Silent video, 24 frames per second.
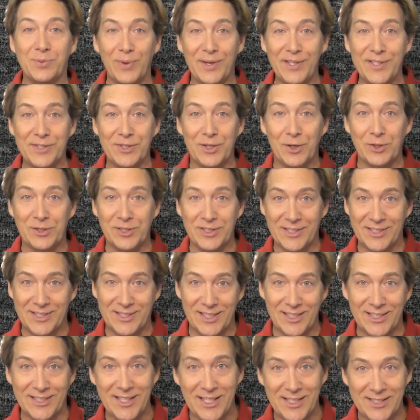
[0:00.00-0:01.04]
research and
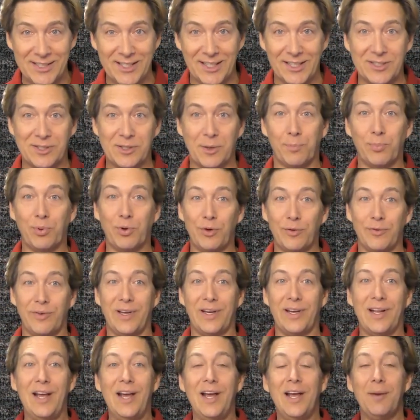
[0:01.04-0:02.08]
statistics to prove
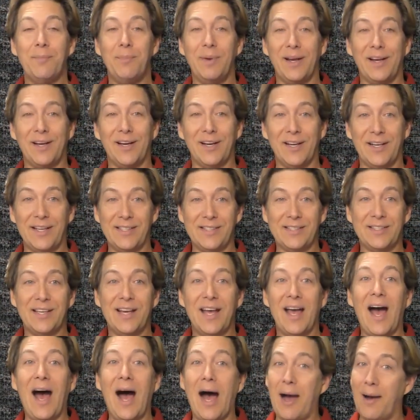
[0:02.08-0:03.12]
it because
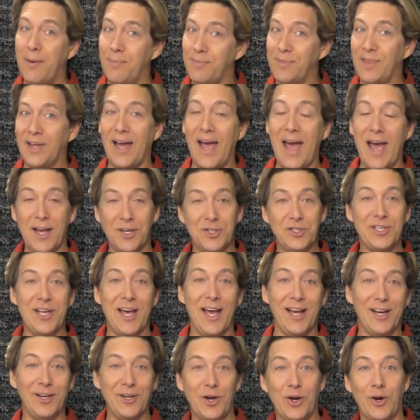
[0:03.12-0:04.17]
I'm the
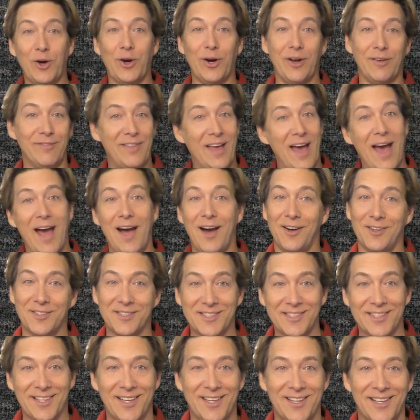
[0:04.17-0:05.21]
hashtag nerd of the
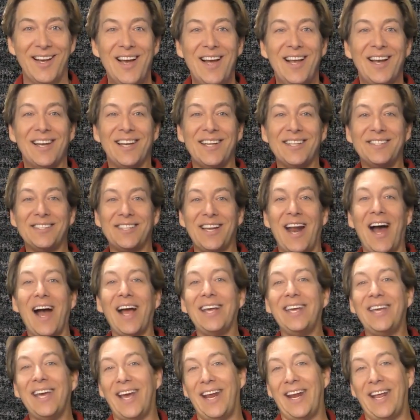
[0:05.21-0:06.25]
house. Listen, I
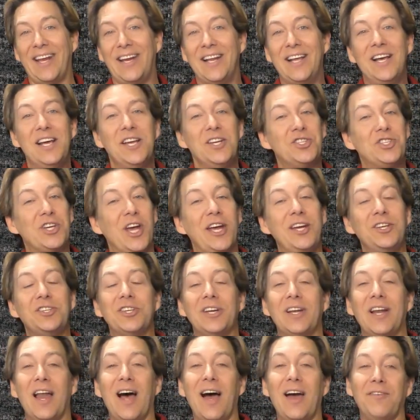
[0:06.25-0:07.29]
get it.
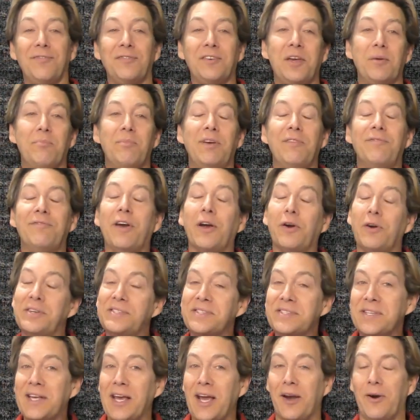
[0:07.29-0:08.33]
Changing life can be very
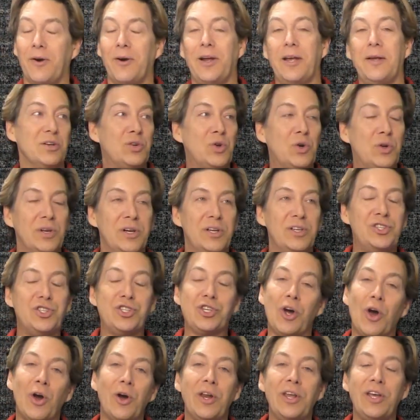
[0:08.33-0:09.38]
scary.
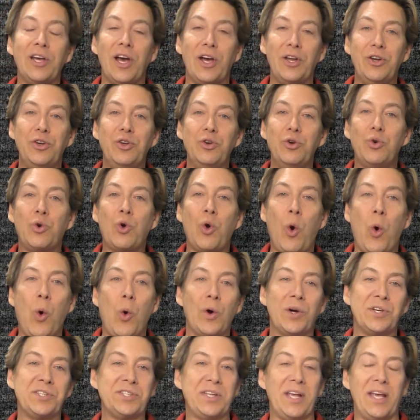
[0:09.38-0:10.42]
Charting a new
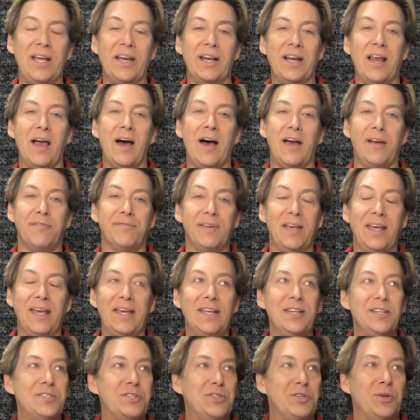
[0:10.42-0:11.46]
course in life
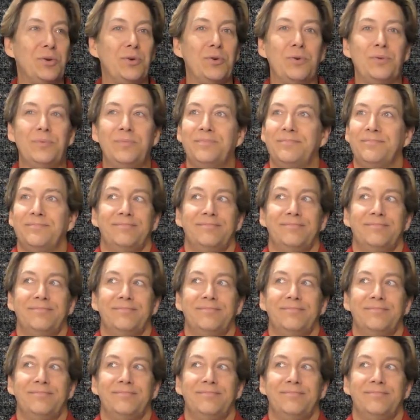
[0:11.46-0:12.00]
into